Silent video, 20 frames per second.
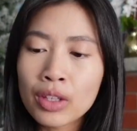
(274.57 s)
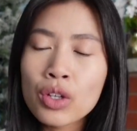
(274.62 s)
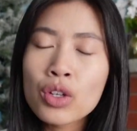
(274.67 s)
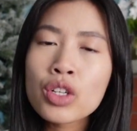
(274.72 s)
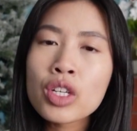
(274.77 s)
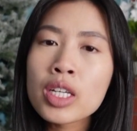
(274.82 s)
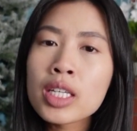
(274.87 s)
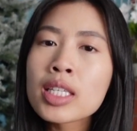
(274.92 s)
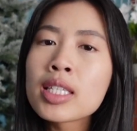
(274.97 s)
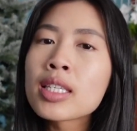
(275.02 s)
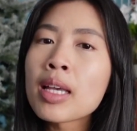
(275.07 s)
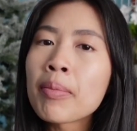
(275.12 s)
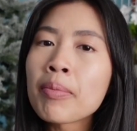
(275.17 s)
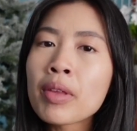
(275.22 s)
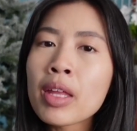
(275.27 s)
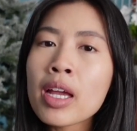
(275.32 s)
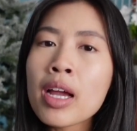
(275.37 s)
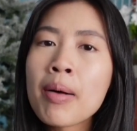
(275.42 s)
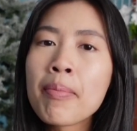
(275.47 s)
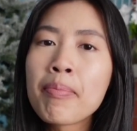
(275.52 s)
There's just
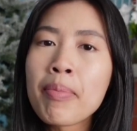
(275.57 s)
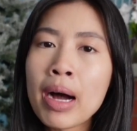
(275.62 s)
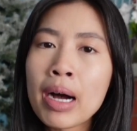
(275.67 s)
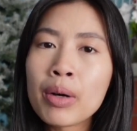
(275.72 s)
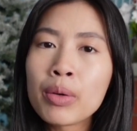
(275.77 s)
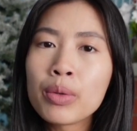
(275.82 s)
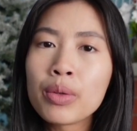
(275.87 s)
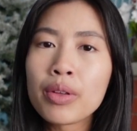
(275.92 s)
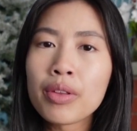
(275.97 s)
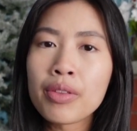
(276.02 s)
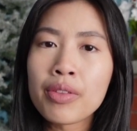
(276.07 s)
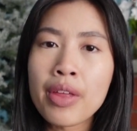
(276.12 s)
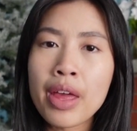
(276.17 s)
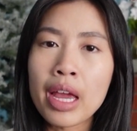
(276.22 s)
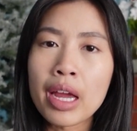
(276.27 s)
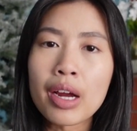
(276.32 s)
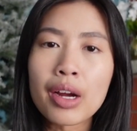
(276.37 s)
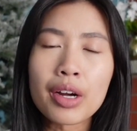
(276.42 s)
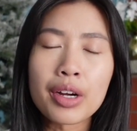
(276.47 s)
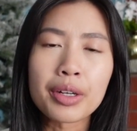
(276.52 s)
something about
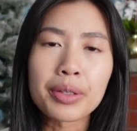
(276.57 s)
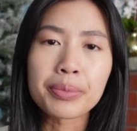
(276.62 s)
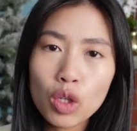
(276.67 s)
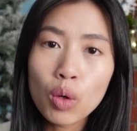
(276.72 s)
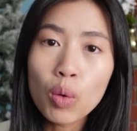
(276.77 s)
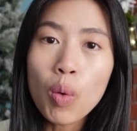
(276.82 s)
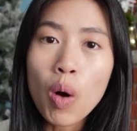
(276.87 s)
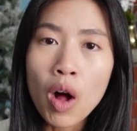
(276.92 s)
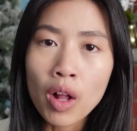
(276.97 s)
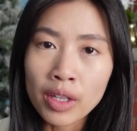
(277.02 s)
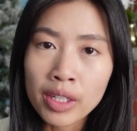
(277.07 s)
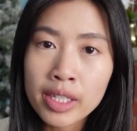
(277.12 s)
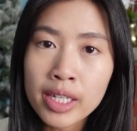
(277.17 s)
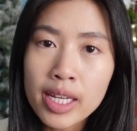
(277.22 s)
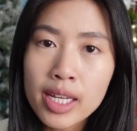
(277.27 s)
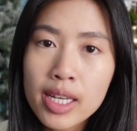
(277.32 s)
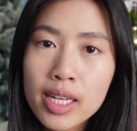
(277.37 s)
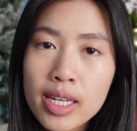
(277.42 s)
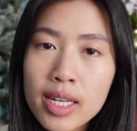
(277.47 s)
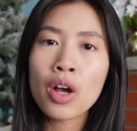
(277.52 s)
their
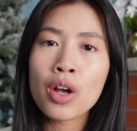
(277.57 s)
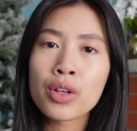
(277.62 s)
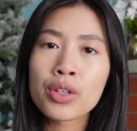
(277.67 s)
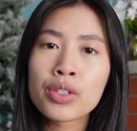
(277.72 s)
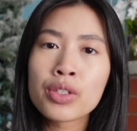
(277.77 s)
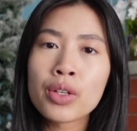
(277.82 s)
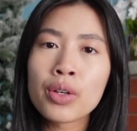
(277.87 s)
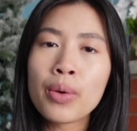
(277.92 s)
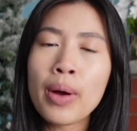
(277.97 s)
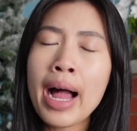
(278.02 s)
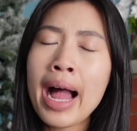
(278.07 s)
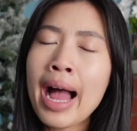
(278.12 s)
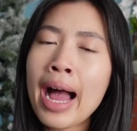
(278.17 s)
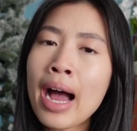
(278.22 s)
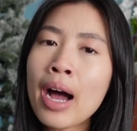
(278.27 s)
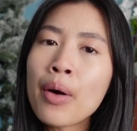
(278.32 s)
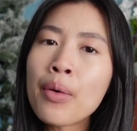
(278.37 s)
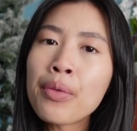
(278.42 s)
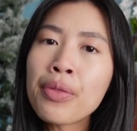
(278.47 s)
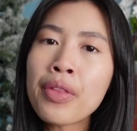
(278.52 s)
quality, also
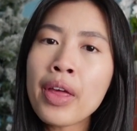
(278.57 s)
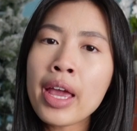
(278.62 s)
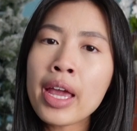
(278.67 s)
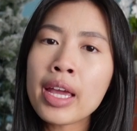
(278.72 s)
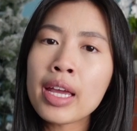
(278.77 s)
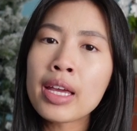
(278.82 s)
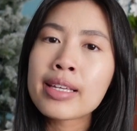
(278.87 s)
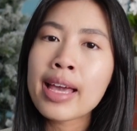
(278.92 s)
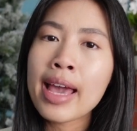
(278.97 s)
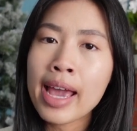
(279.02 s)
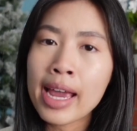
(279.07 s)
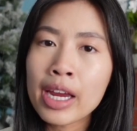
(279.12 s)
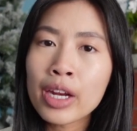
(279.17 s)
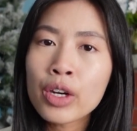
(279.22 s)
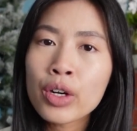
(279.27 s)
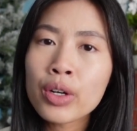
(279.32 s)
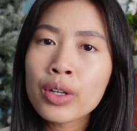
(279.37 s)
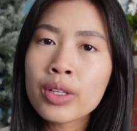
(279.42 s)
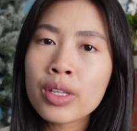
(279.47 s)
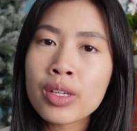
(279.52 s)
how they
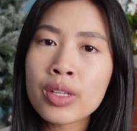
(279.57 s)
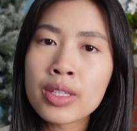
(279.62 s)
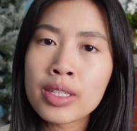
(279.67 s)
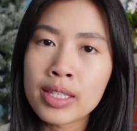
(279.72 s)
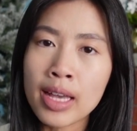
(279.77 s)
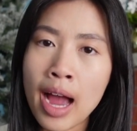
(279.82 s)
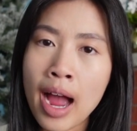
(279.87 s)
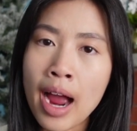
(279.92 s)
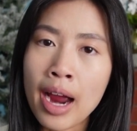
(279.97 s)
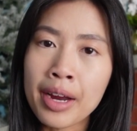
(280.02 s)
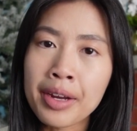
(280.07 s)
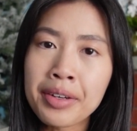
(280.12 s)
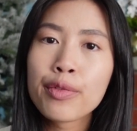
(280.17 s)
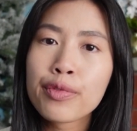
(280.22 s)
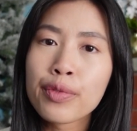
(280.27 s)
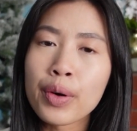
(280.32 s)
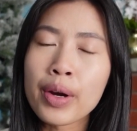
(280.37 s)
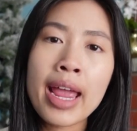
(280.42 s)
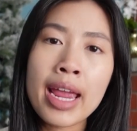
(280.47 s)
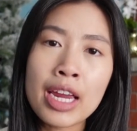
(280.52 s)
cater design
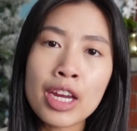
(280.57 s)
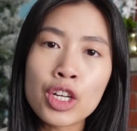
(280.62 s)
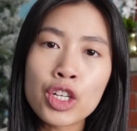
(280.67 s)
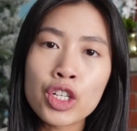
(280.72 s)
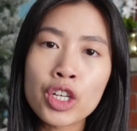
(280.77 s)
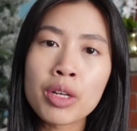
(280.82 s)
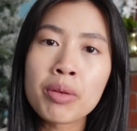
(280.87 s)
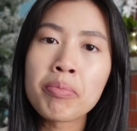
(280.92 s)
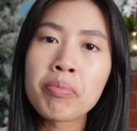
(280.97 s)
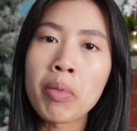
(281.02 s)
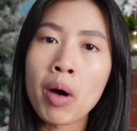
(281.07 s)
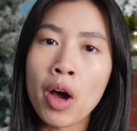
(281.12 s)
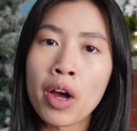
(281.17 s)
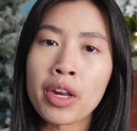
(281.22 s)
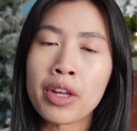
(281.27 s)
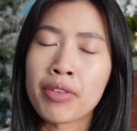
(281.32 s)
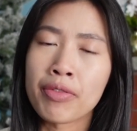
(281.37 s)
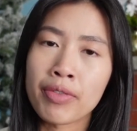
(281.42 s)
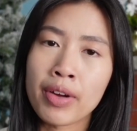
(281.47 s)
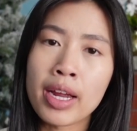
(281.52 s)
for Asian
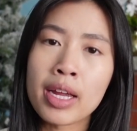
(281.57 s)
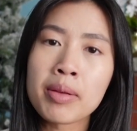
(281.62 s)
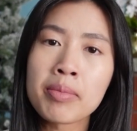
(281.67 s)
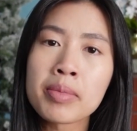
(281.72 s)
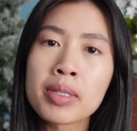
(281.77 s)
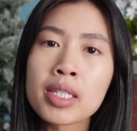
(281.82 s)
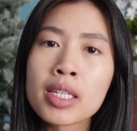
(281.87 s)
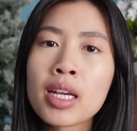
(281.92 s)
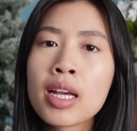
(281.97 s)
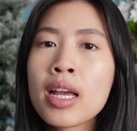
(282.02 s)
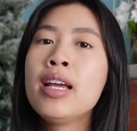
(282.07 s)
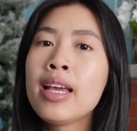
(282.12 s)
body frames.